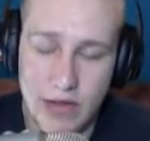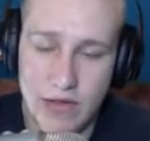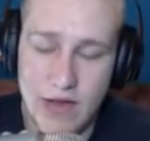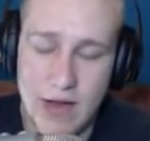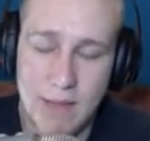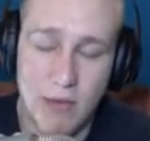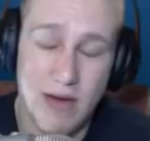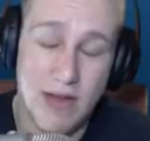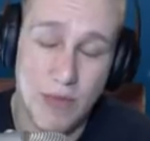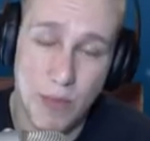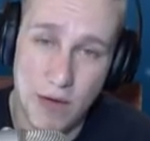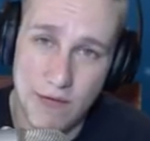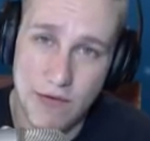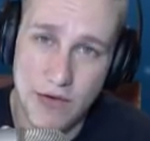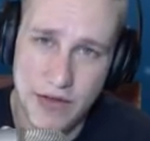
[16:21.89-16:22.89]
the sideboard as
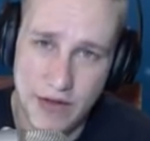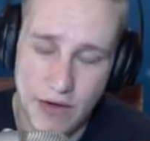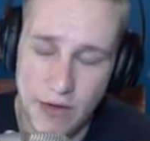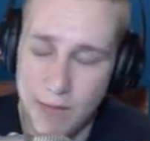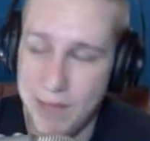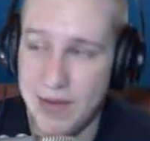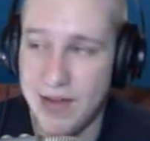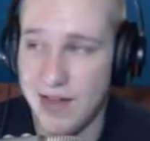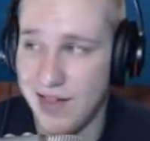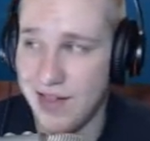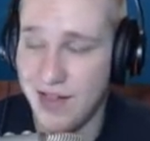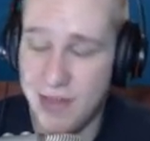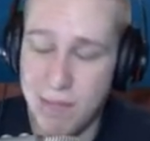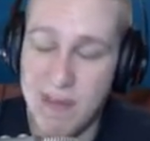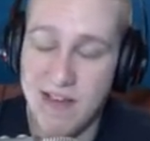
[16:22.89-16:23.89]
well for Cell, because,
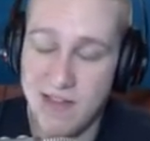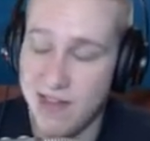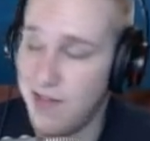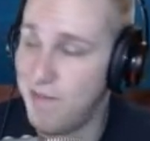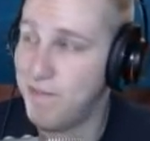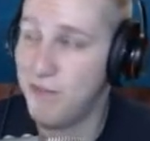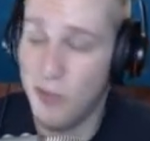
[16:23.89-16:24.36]
let's face it,